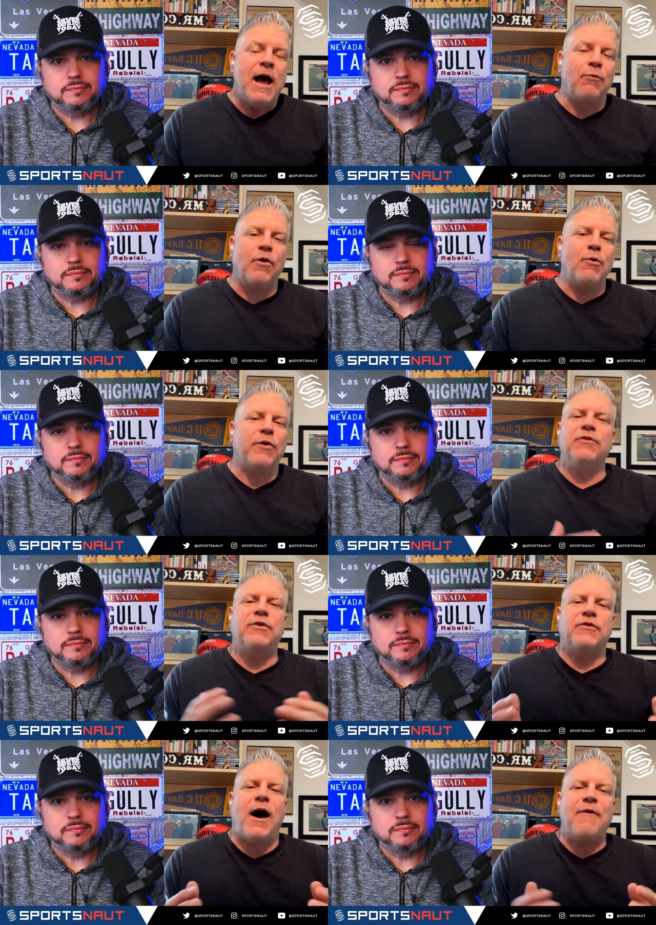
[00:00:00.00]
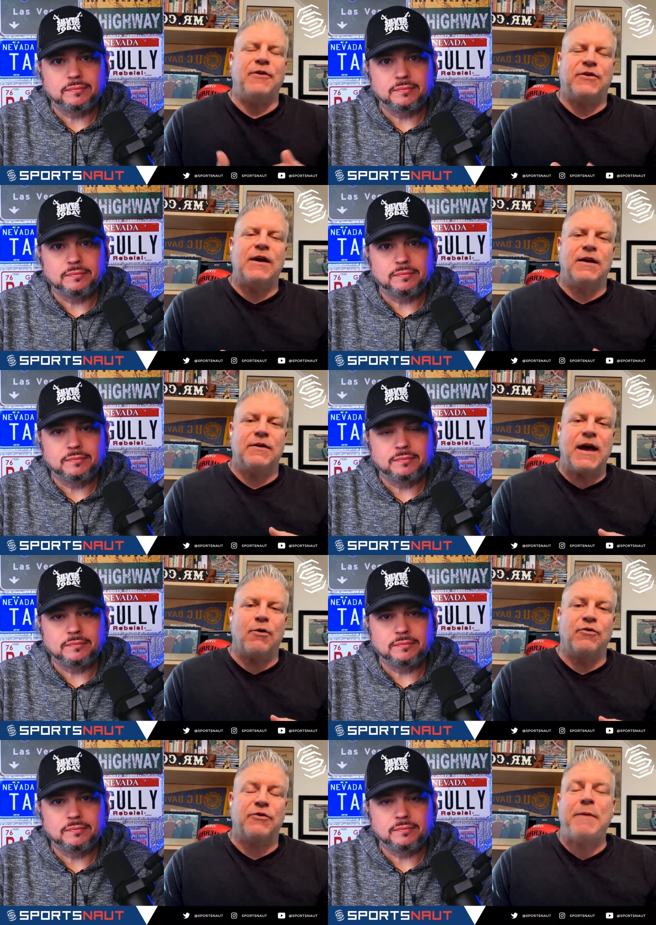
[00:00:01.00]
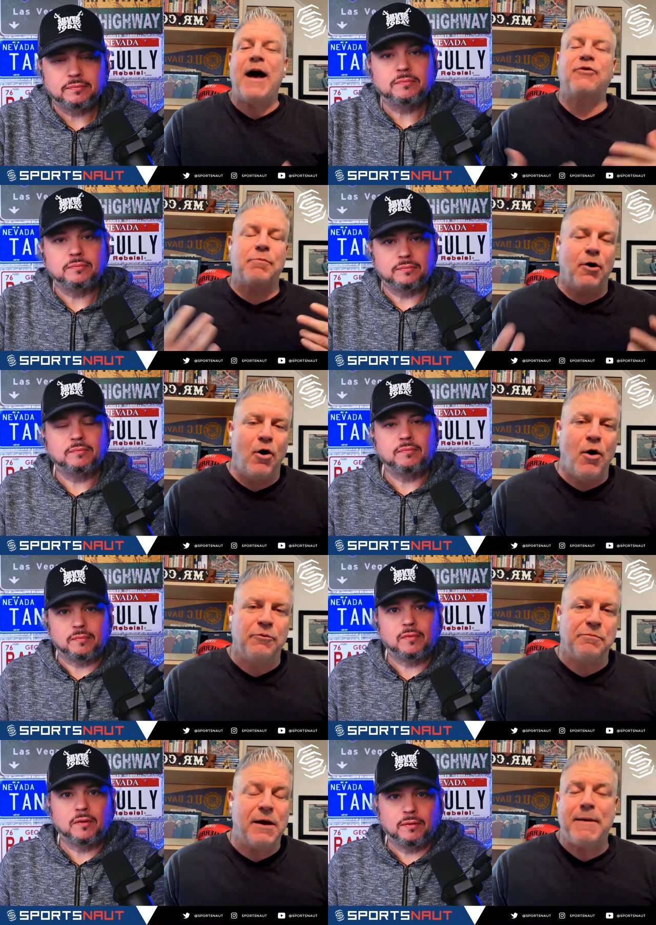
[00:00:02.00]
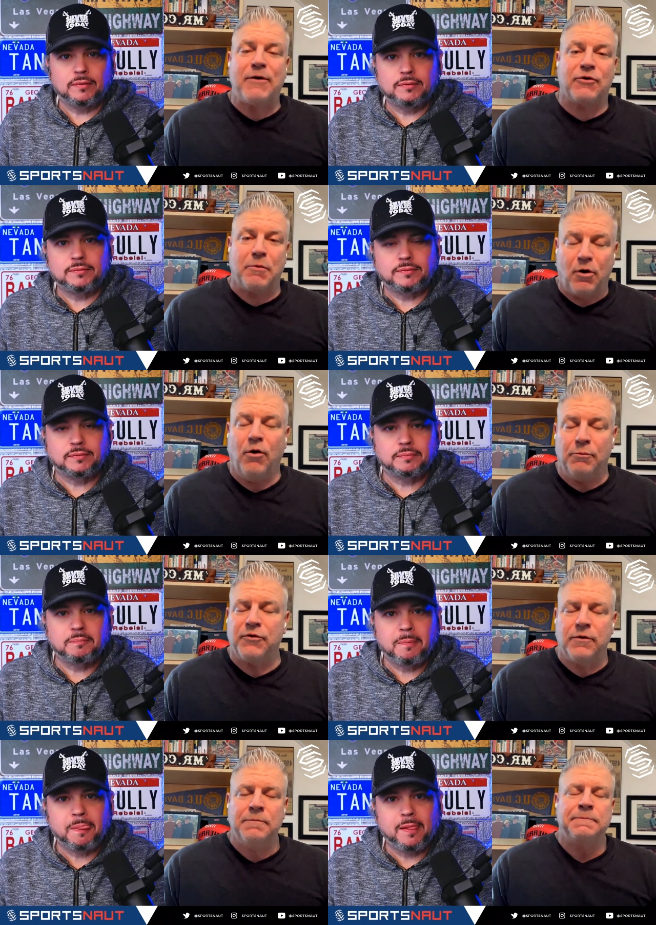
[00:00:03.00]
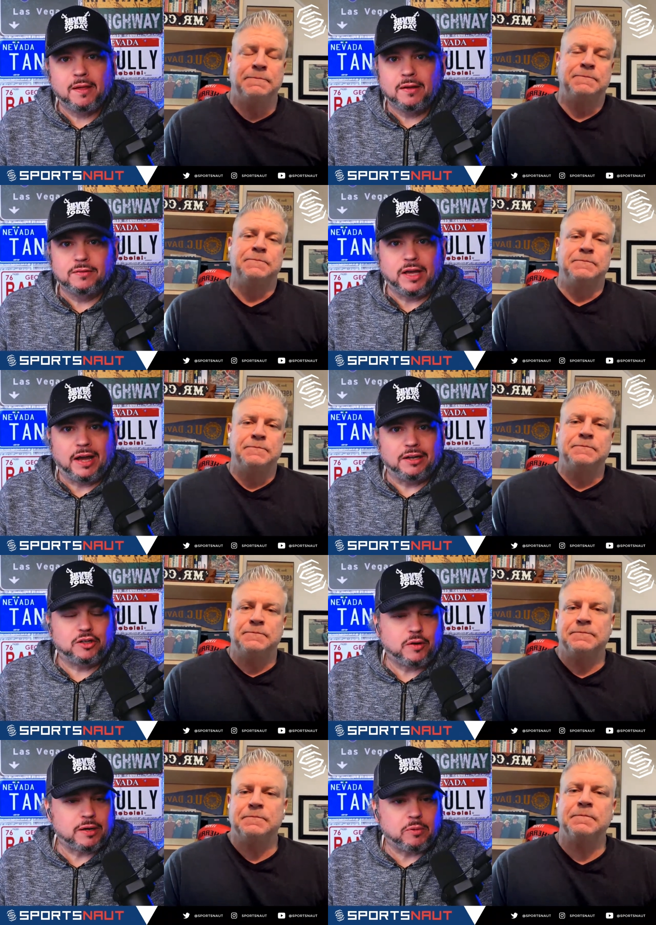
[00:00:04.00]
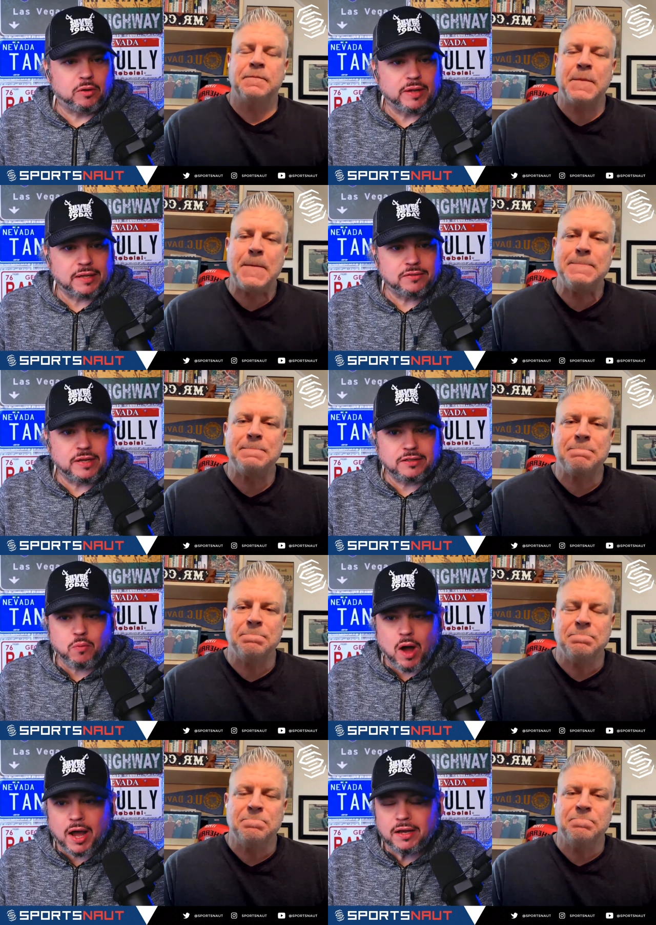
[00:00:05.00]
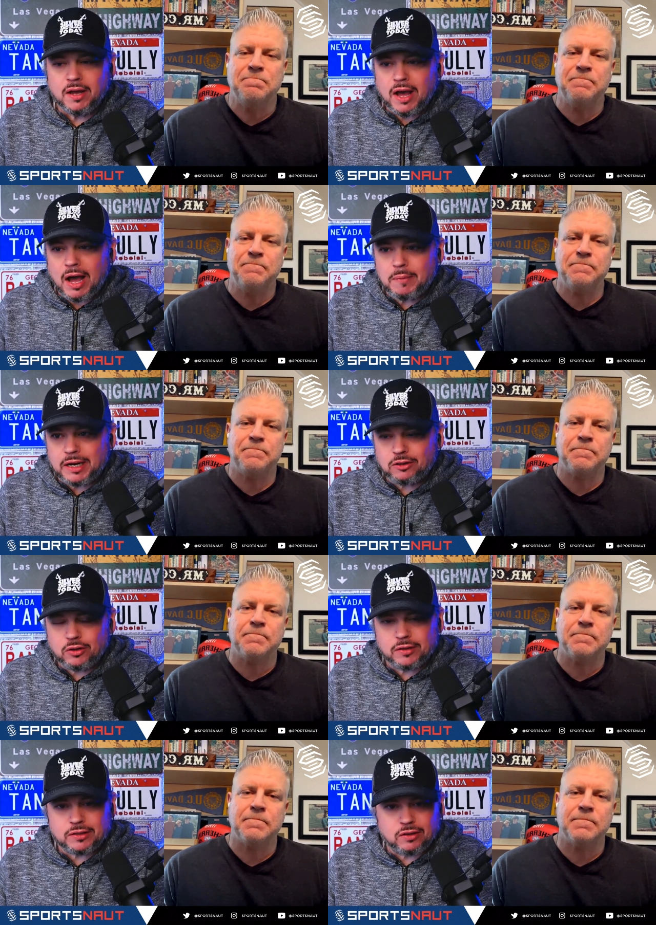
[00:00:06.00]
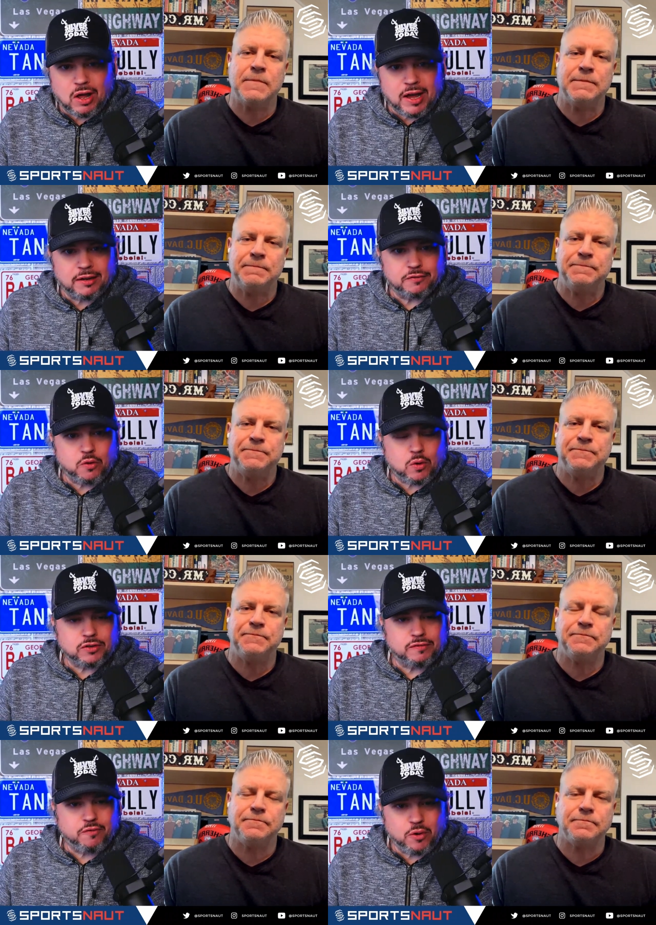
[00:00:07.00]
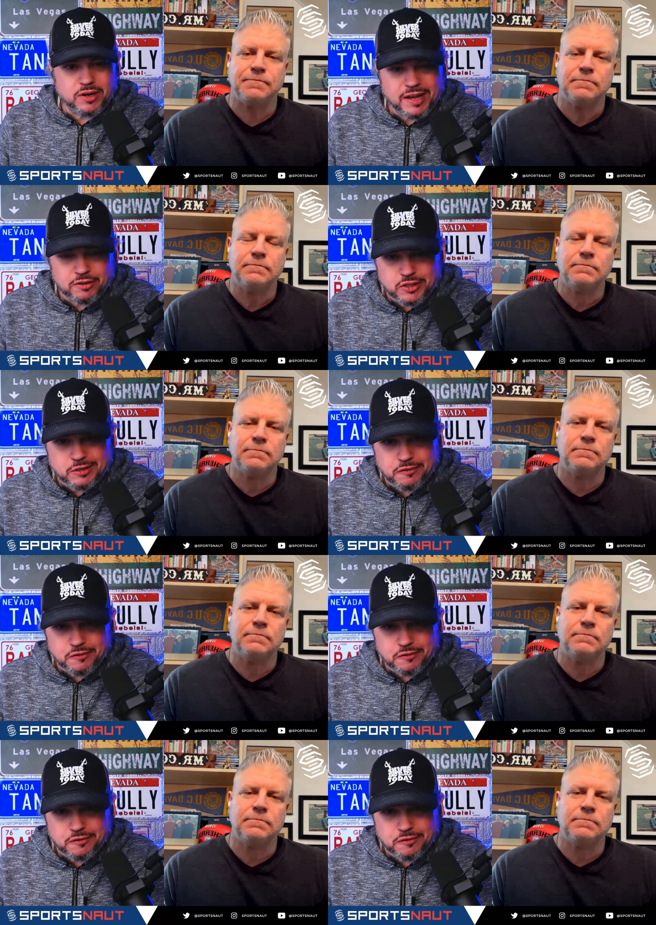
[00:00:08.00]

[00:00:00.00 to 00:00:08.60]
Speaker 1: And really, it wasn't just the offense getting it together. It was just Patrick Mahomes being Patrick Mahomes.
Speaker 2: Yeah, incredible. And that's why, I mean, I look at the line, of course, the 49ers still